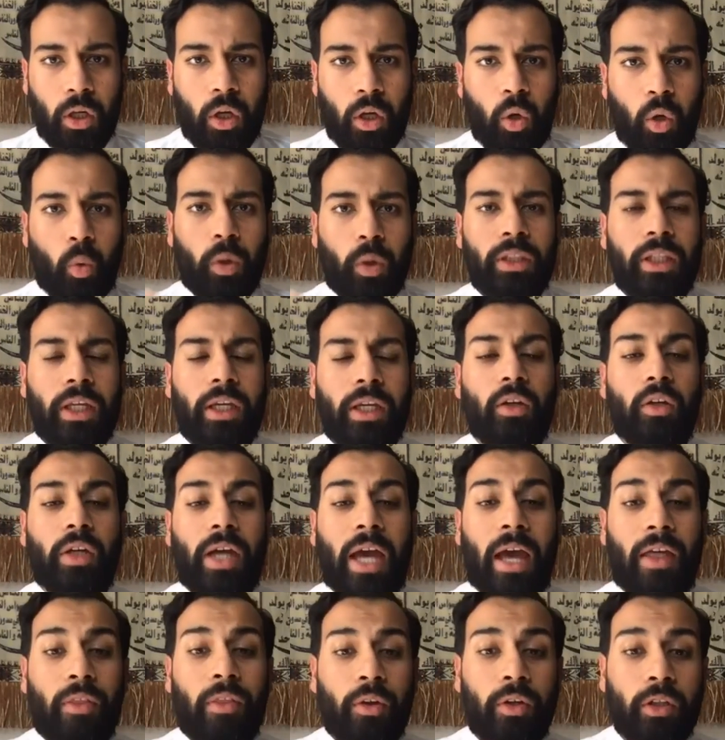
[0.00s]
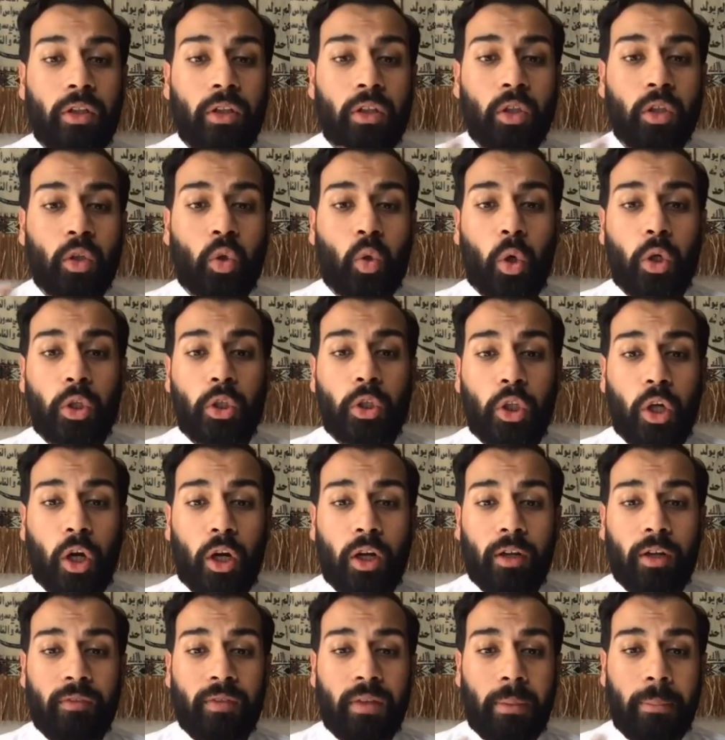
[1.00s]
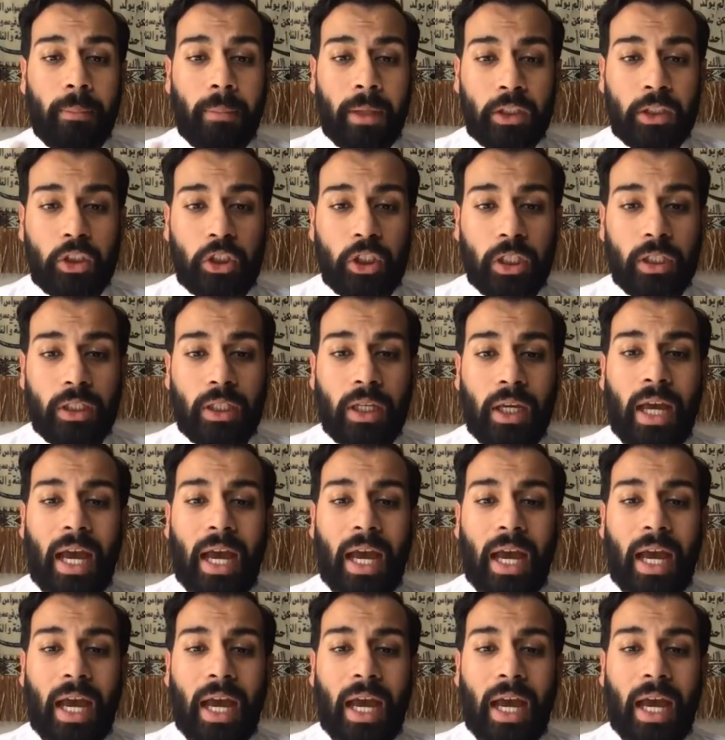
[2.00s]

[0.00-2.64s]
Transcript: When they gathered in the courtyard of the masjid,